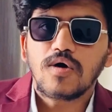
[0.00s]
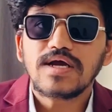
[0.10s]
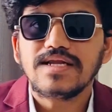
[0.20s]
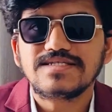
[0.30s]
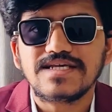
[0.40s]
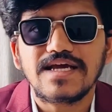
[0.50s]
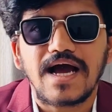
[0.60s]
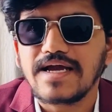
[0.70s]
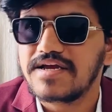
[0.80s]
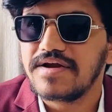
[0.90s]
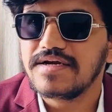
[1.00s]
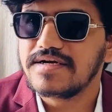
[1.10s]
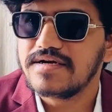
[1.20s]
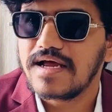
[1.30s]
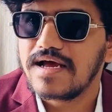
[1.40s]
Okay, let's say I
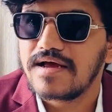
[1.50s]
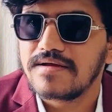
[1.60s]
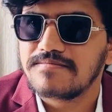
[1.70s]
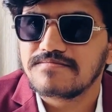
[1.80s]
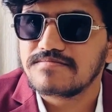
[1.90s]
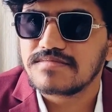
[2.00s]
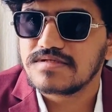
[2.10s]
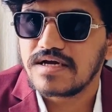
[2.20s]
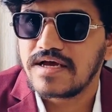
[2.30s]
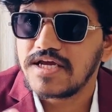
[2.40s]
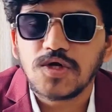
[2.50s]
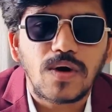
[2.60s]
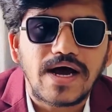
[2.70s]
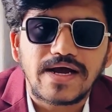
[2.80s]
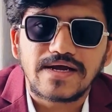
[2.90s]
created um, a
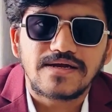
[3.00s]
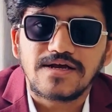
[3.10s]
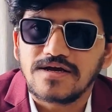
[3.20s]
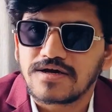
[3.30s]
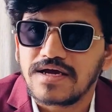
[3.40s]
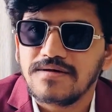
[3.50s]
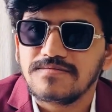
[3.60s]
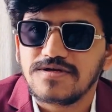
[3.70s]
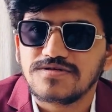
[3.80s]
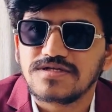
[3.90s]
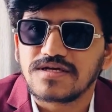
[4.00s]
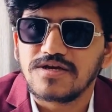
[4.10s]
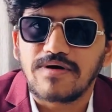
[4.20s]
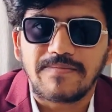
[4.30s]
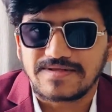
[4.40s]
UI, okay, using
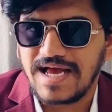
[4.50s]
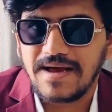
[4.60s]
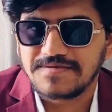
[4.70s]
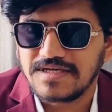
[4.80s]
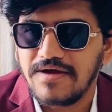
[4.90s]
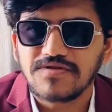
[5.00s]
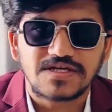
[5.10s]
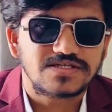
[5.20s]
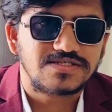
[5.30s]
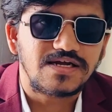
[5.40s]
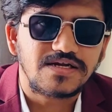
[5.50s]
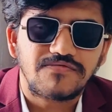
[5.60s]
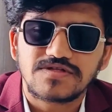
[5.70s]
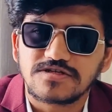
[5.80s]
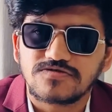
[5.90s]
UiPath apps. Everything is done,
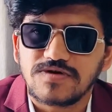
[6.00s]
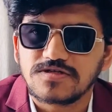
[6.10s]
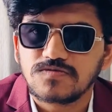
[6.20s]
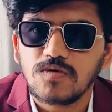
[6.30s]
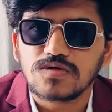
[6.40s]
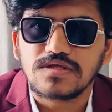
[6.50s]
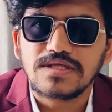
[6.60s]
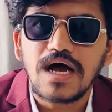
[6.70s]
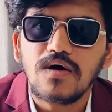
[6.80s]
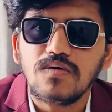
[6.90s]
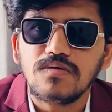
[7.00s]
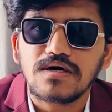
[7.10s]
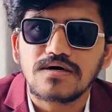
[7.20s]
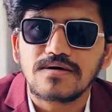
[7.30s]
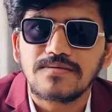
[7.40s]
everything is very smooth. Now
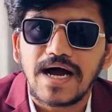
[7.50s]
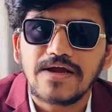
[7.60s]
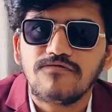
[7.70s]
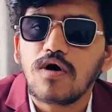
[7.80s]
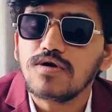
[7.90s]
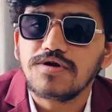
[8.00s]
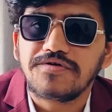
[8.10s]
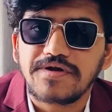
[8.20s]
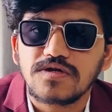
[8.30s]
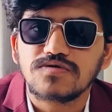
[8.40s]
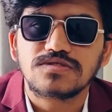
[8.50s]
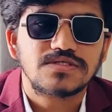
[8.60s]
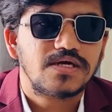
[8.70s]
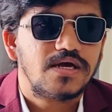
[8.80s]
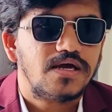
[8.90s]
uh, I want to introduce